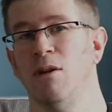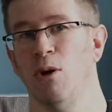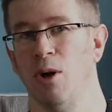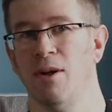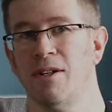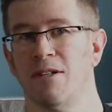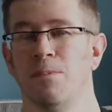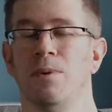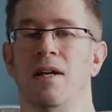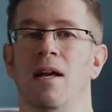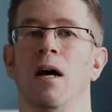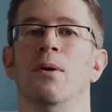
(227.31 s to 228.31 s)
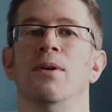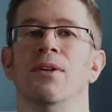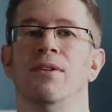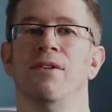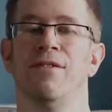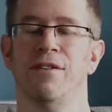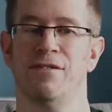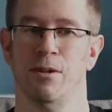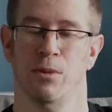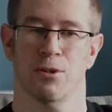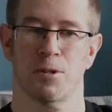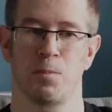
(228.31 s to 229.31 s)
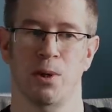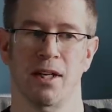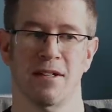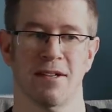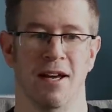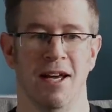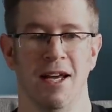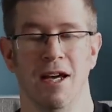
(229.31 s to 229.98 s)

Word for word: look to be lower than the 50mm springs.